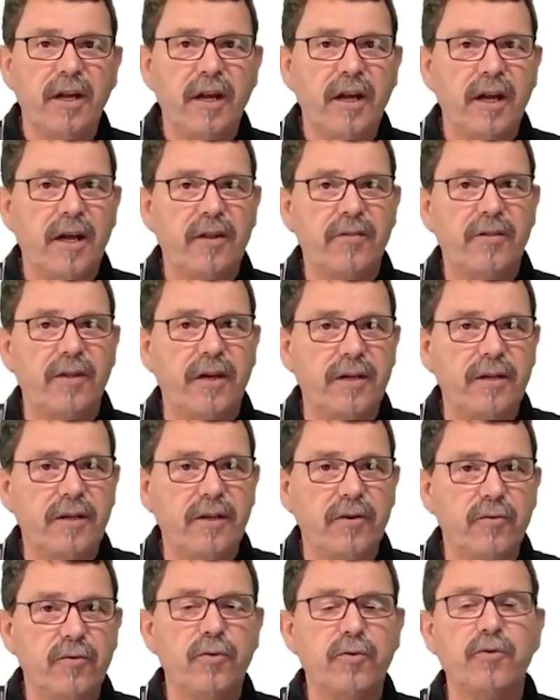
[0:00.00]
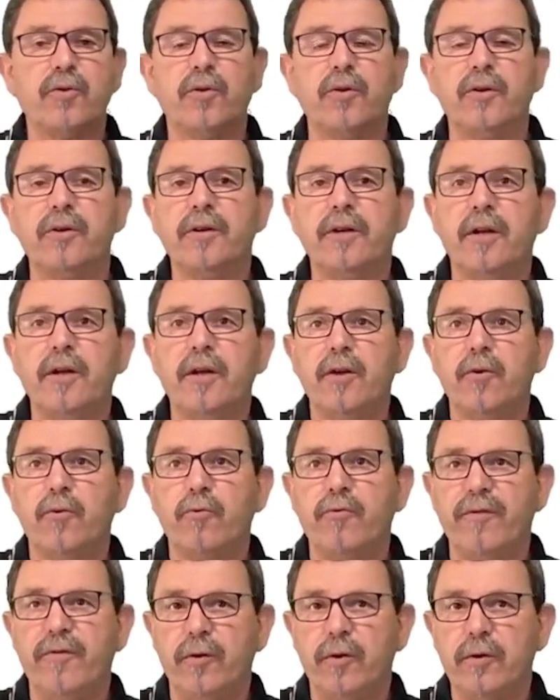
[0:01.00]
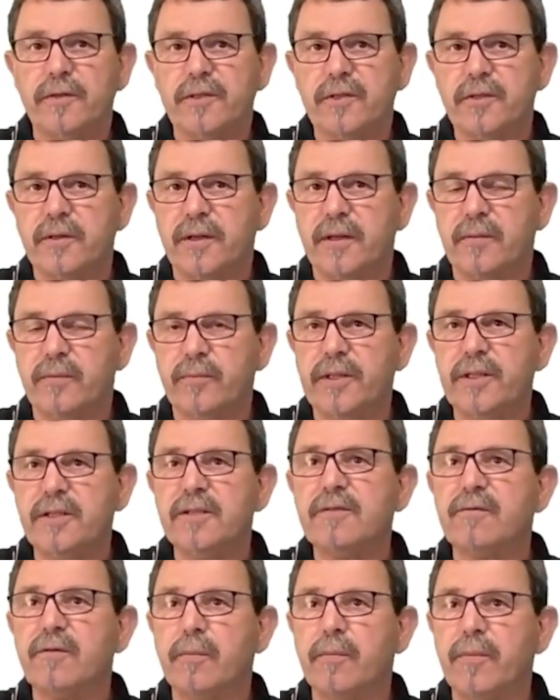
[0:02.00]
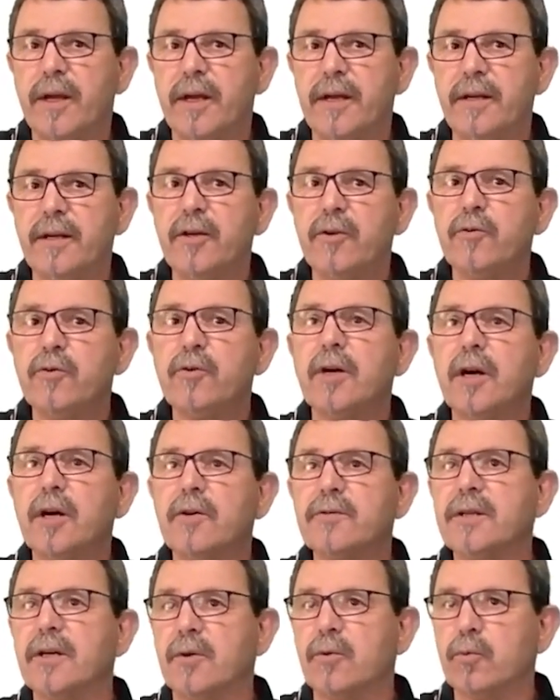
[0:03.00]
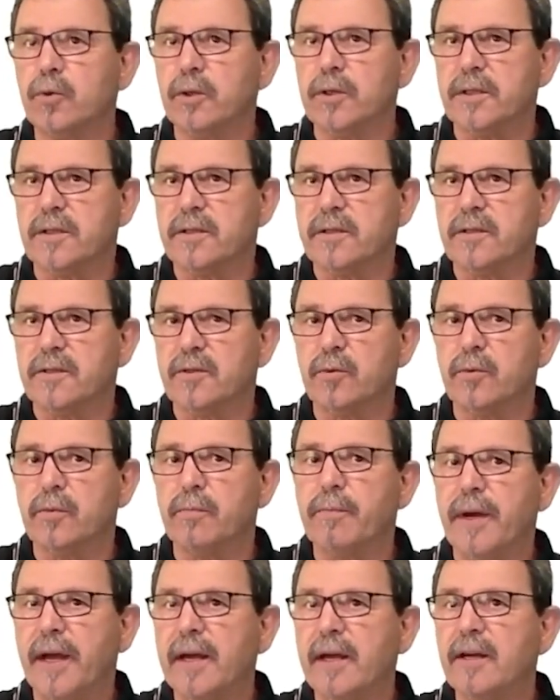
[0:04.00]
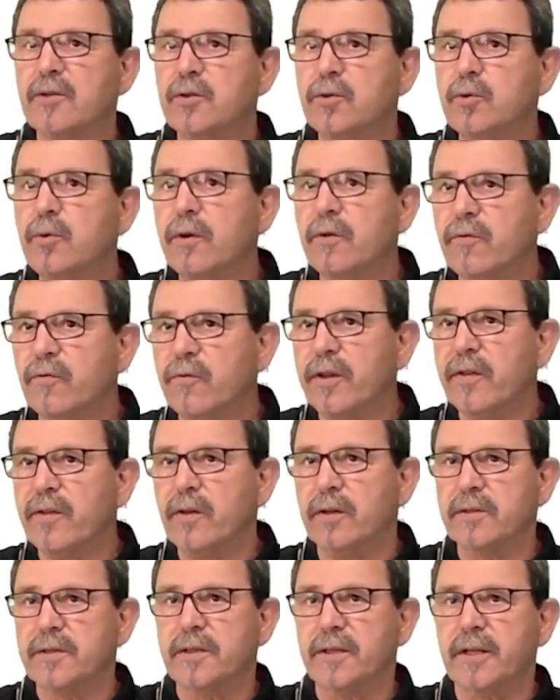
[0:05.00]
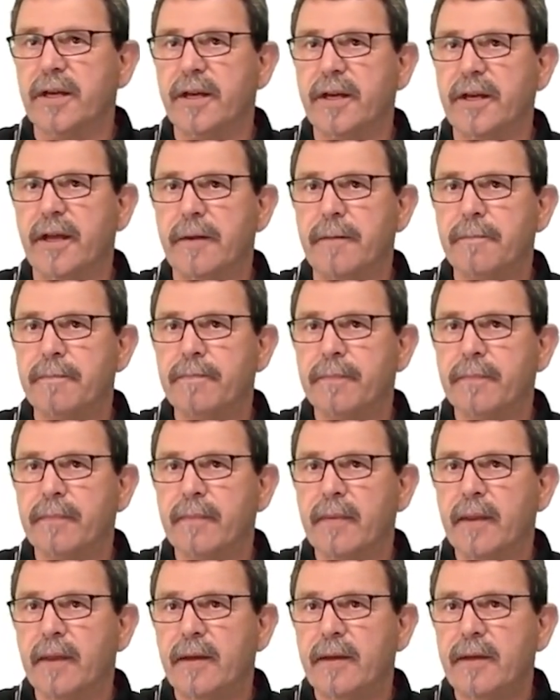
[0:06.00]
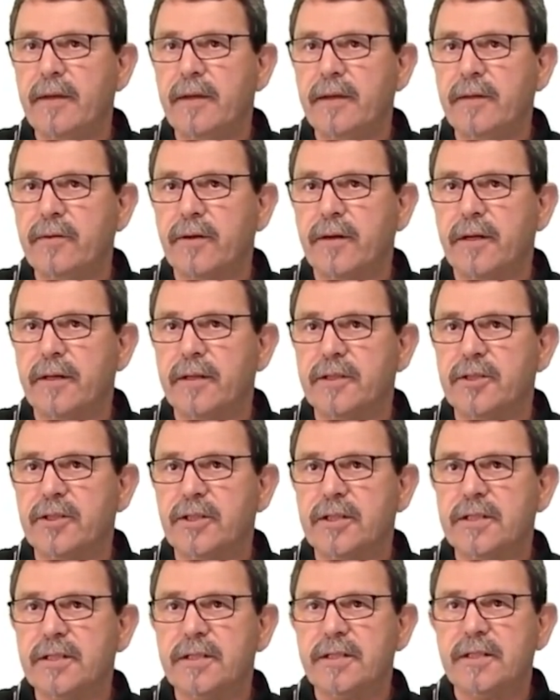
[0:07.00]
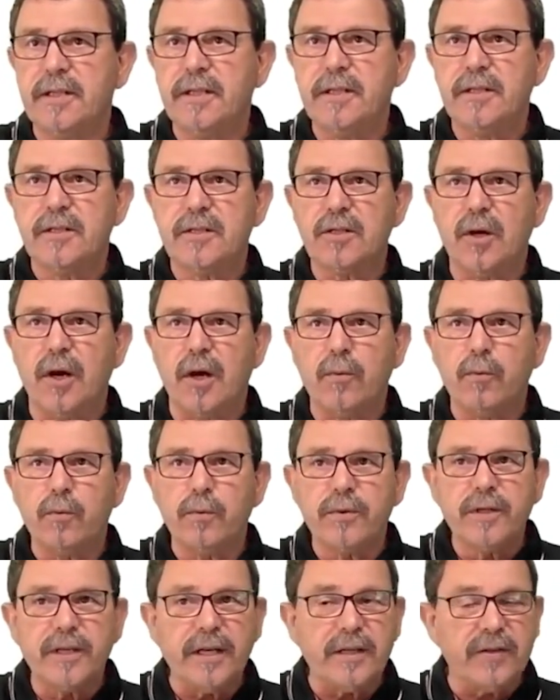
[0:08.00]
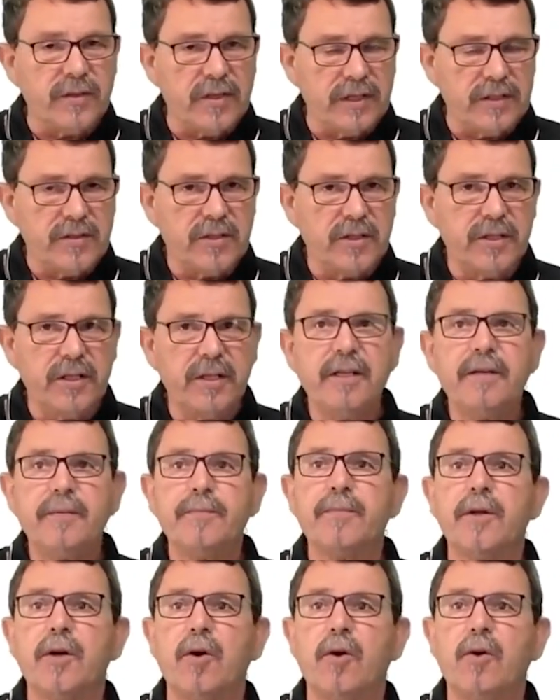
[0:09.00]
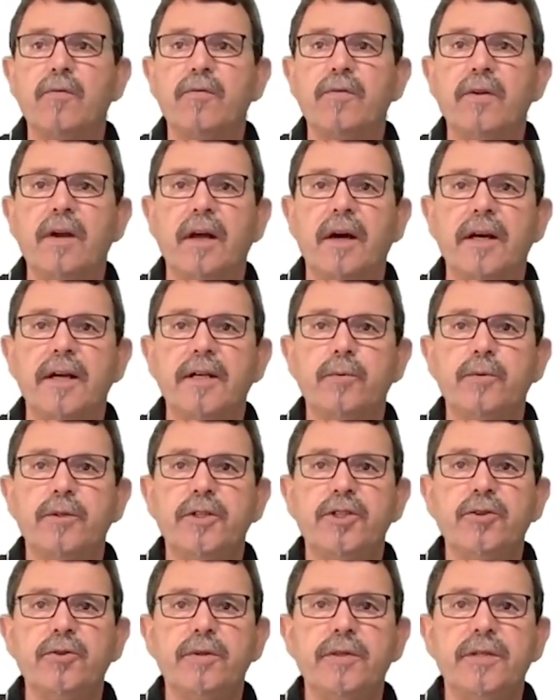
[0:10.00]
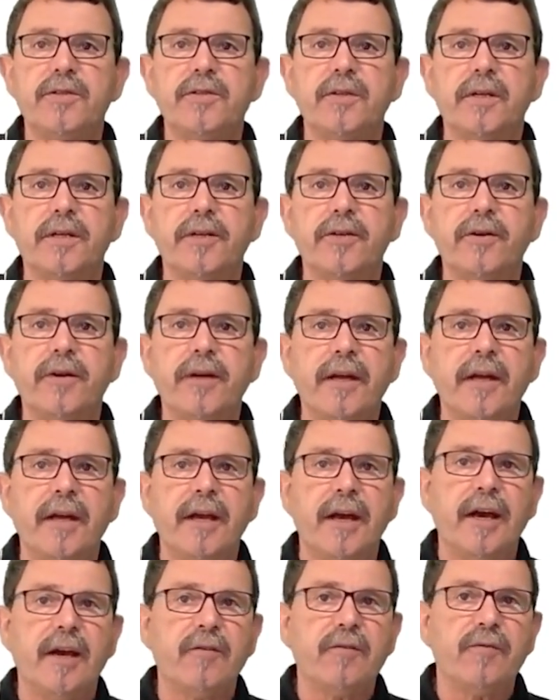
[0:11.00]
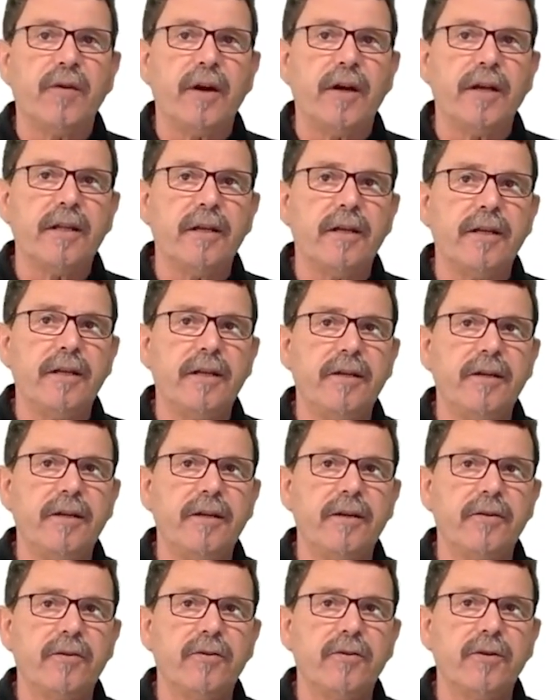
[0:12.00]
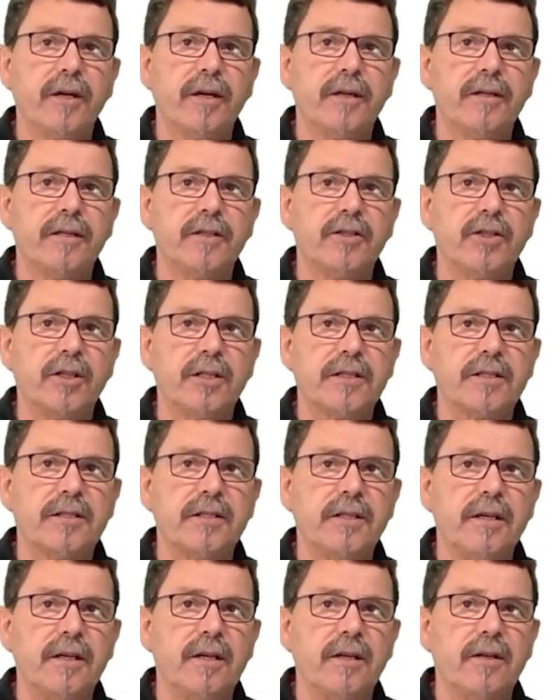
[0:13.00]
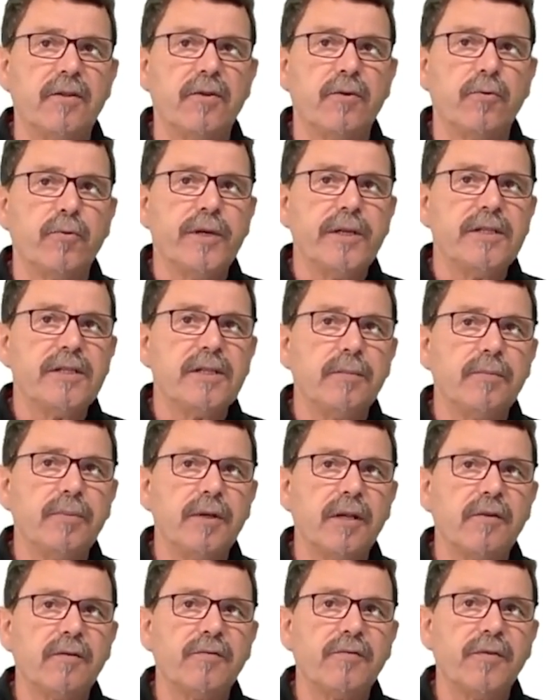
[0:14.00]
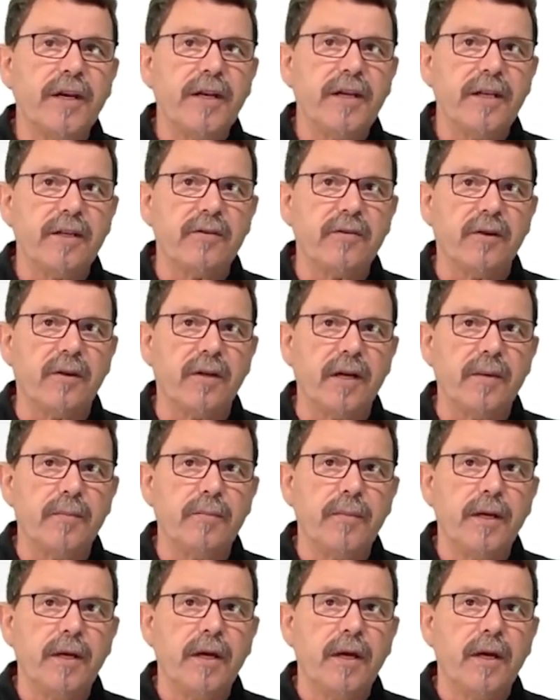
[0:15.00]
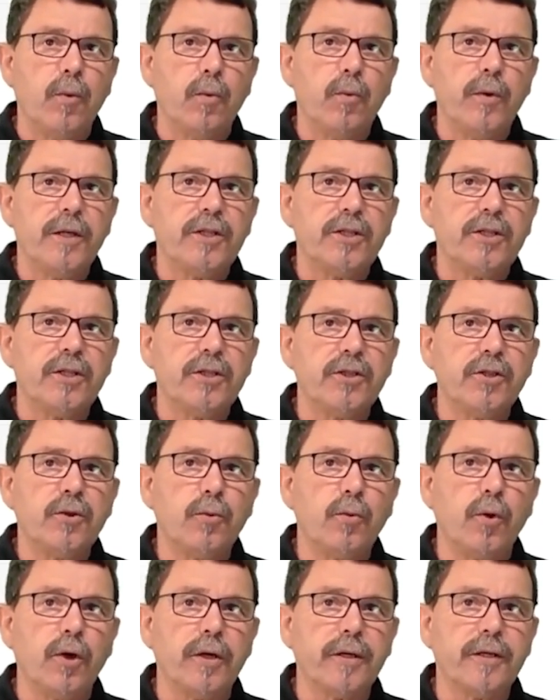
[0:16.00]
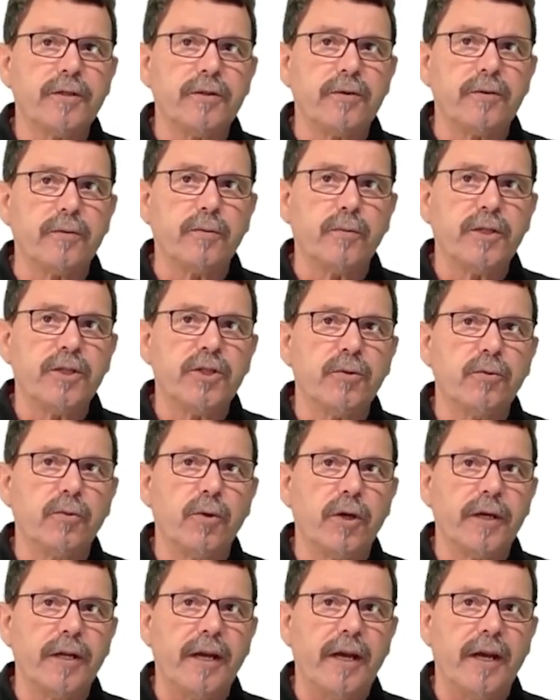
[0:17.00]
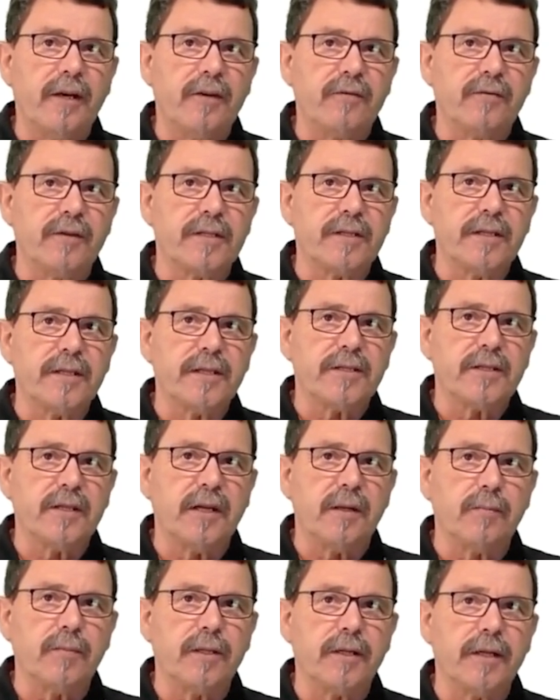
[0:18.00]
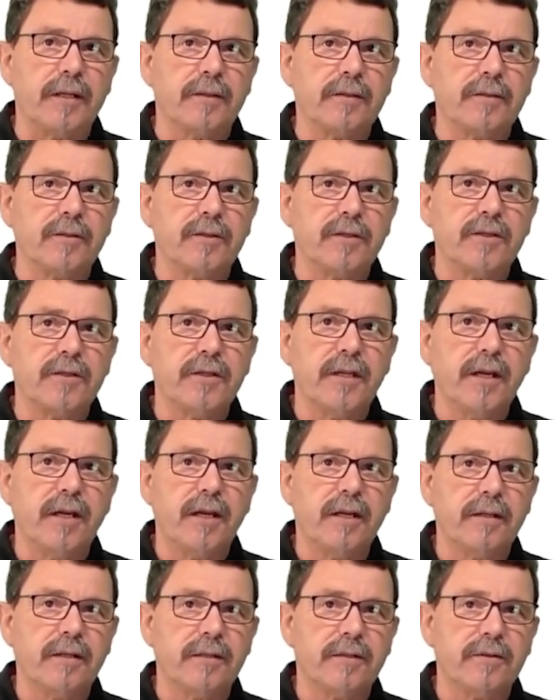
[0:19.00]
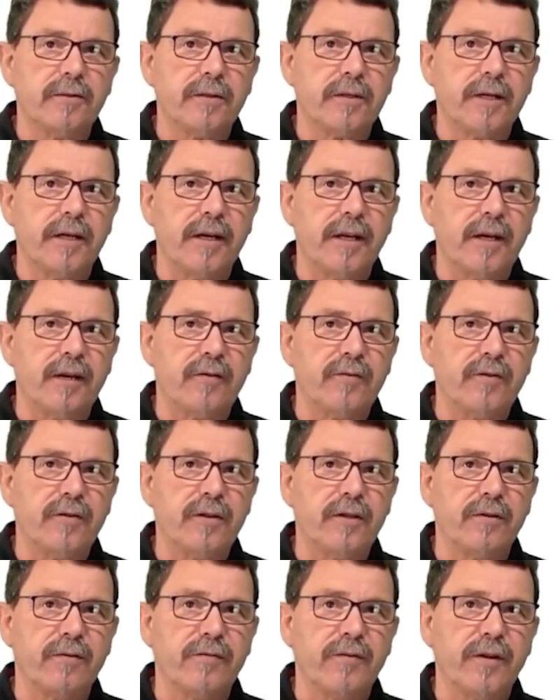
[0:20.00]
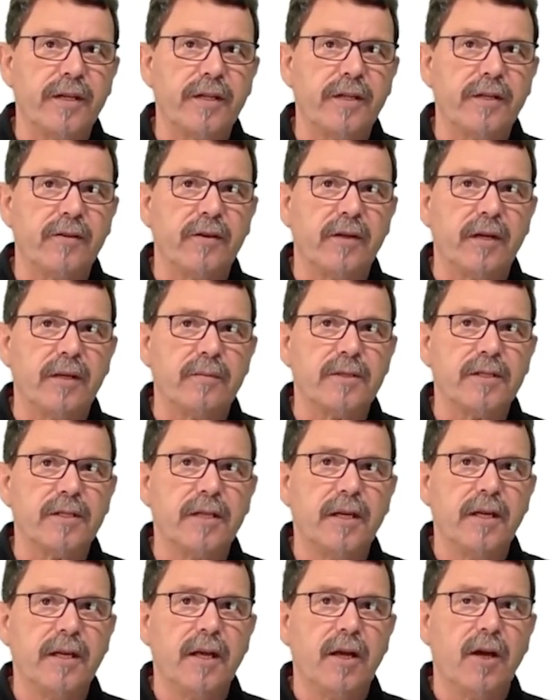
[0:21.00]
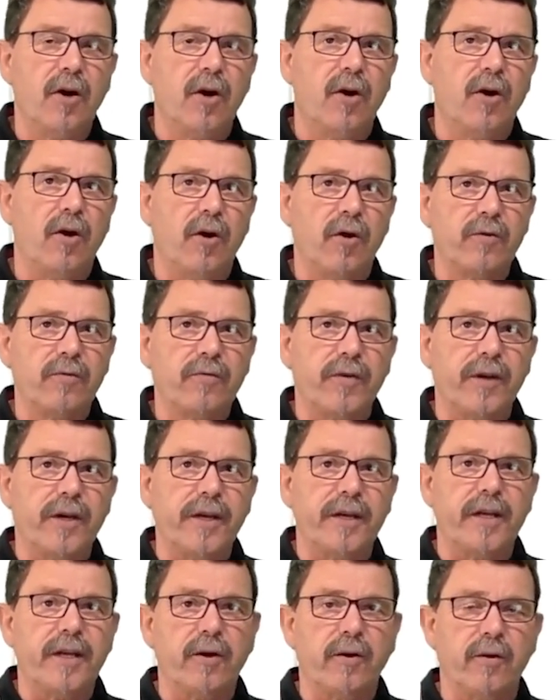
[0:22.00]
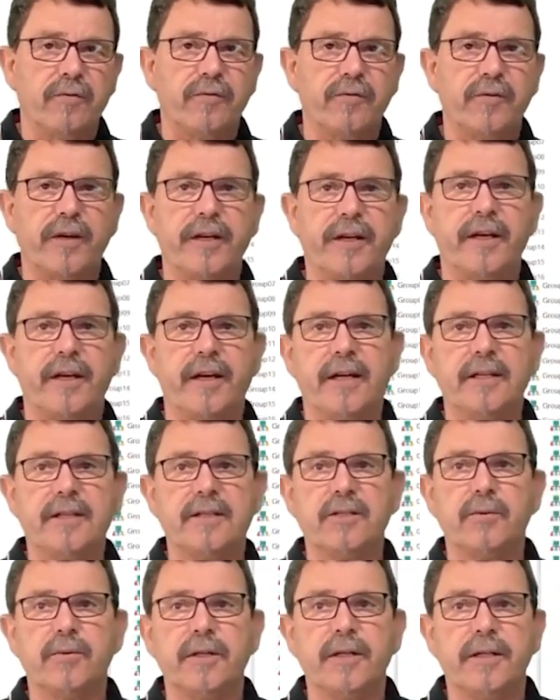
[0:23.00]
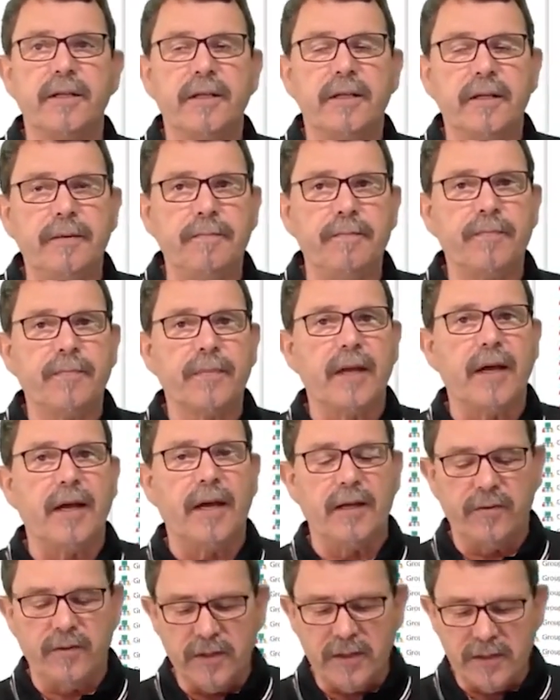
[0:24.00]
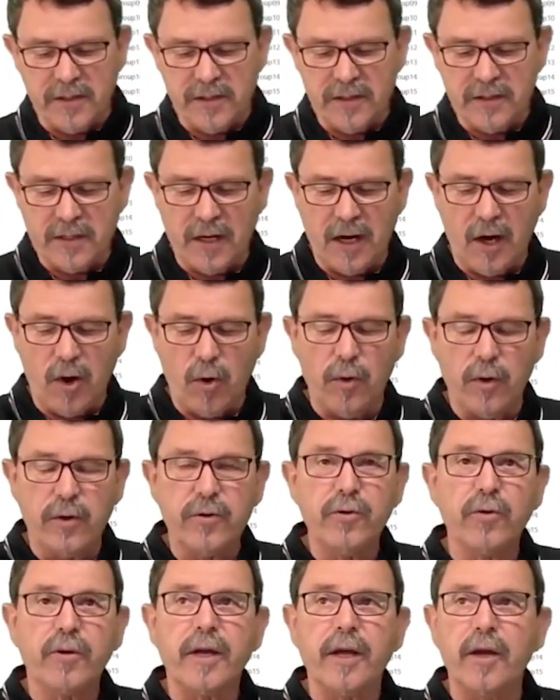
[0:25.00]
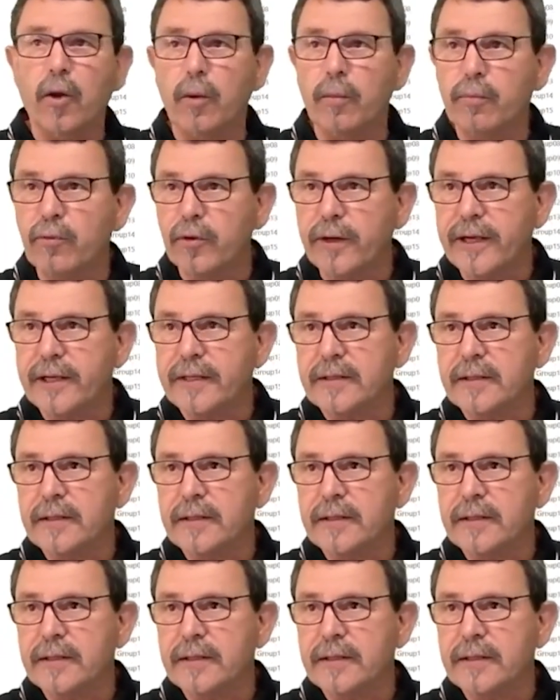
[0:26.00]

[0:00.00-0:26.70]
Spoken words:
and then you turn reverse, so that means from then you count downwards, so back to 3000 K. Here you can adjust so the intensity of the light which you desire, and finally here you can adjust the reasonable fading time which you want to do, which you want to have as an example. Yeah, you see you can have here fading times, on fading, off fading, and so on. And this is how you can operate.